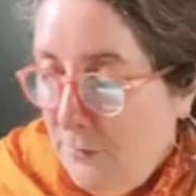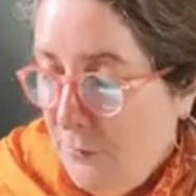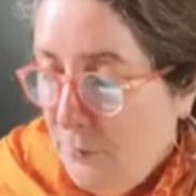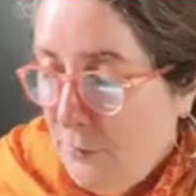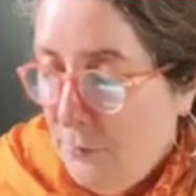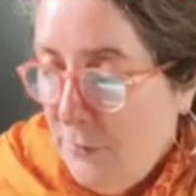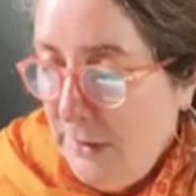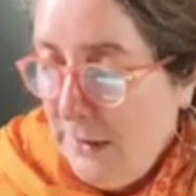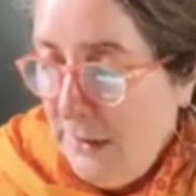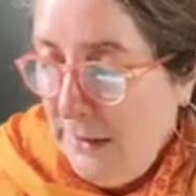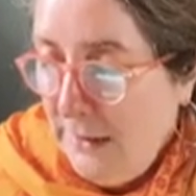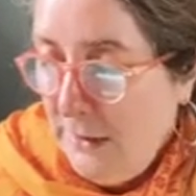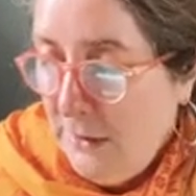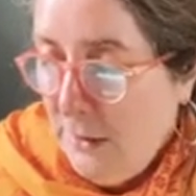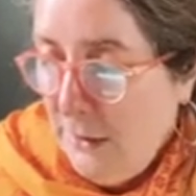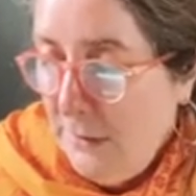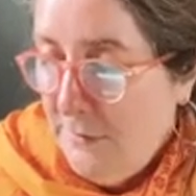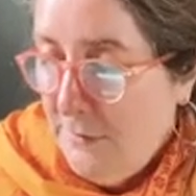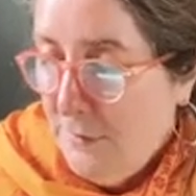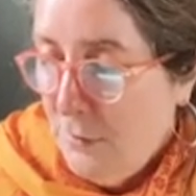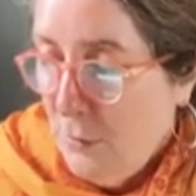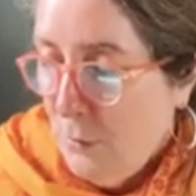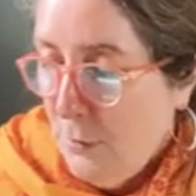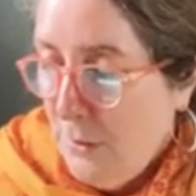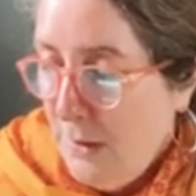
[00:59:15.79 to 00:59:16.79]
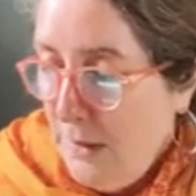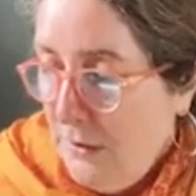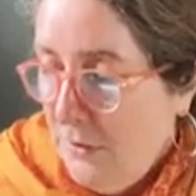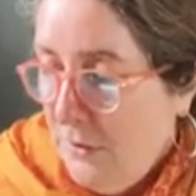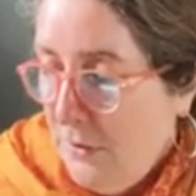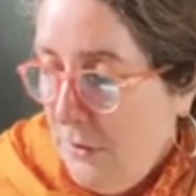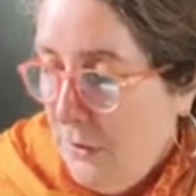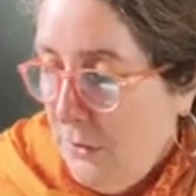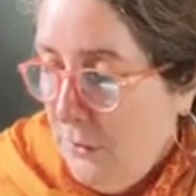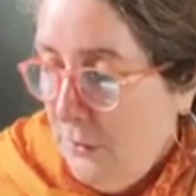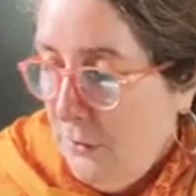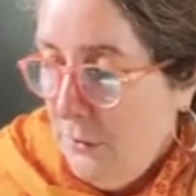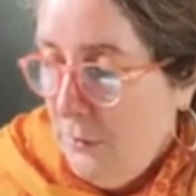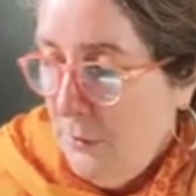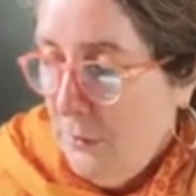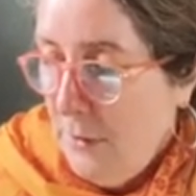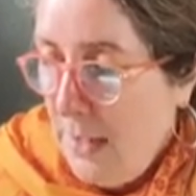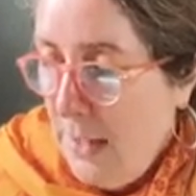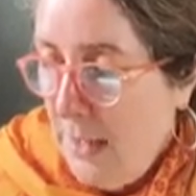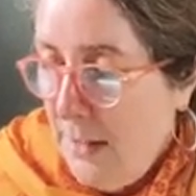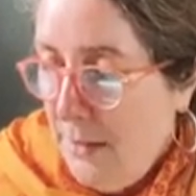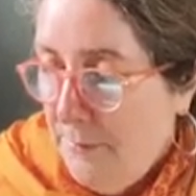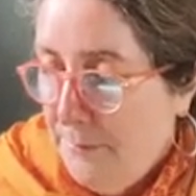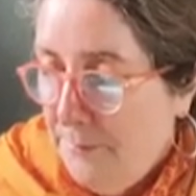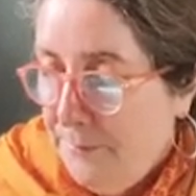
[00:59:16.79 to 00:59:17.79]
really nice talking to you.
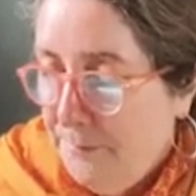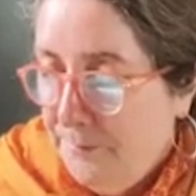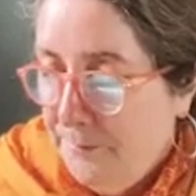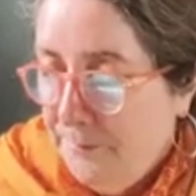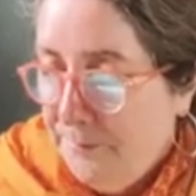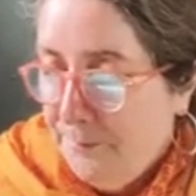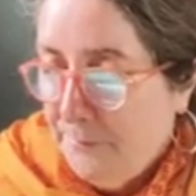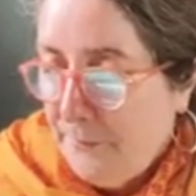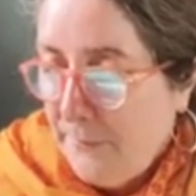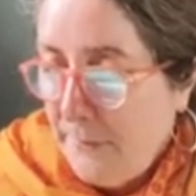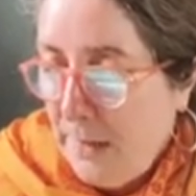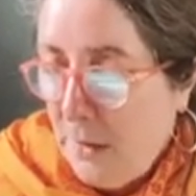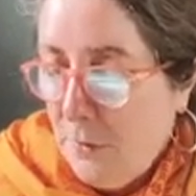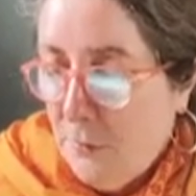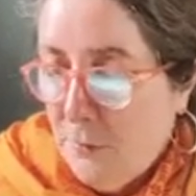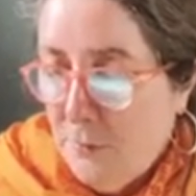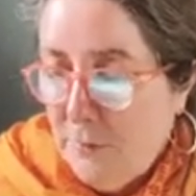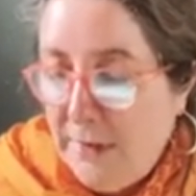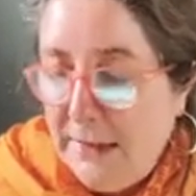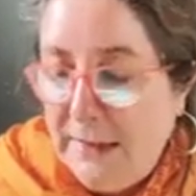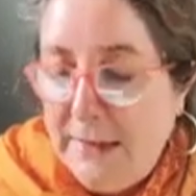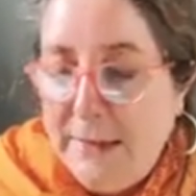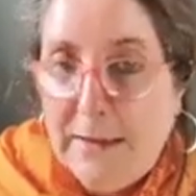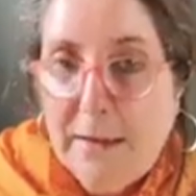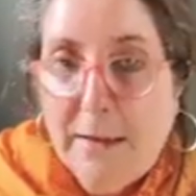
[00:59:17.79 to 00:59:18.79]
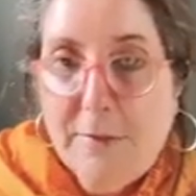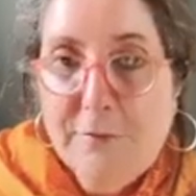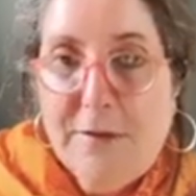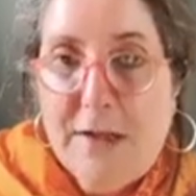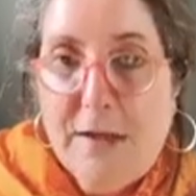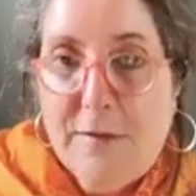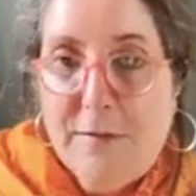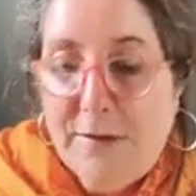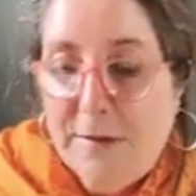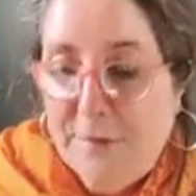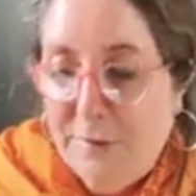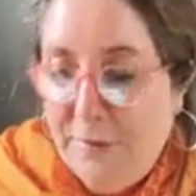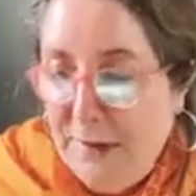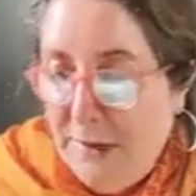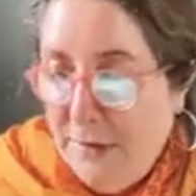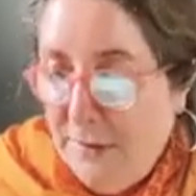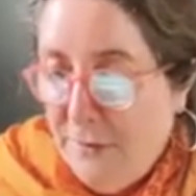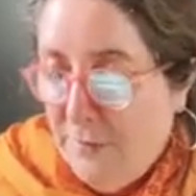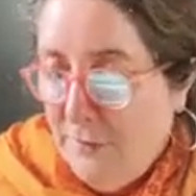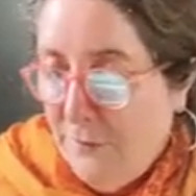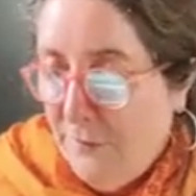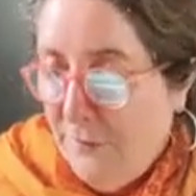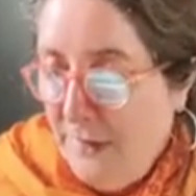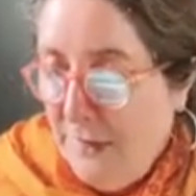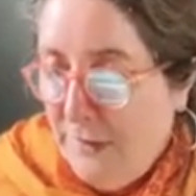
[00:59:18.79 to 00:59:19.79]
Really loved having
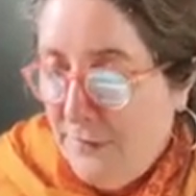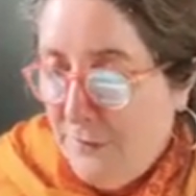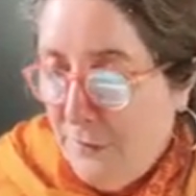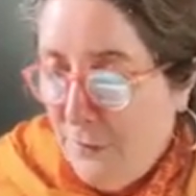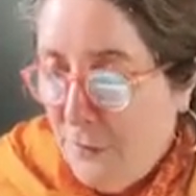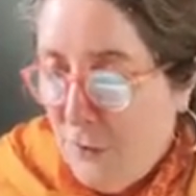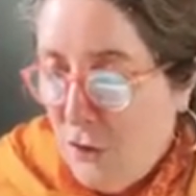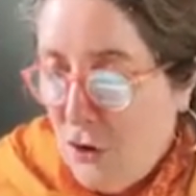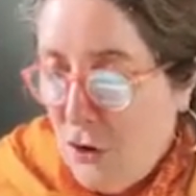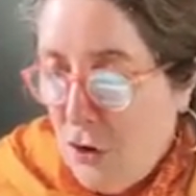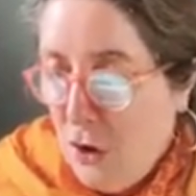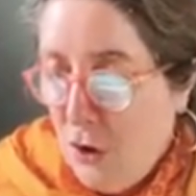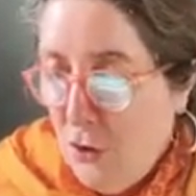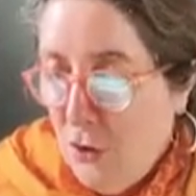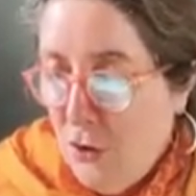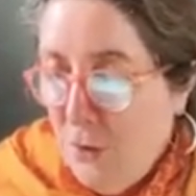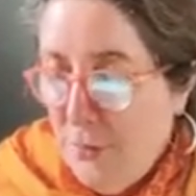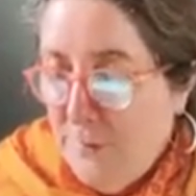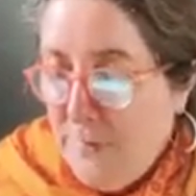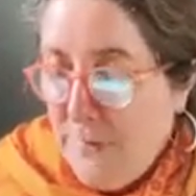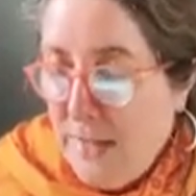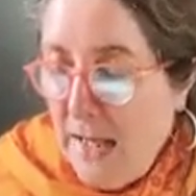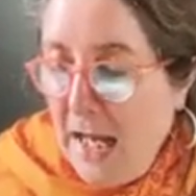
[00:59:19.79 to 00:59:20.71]
Vix on the show.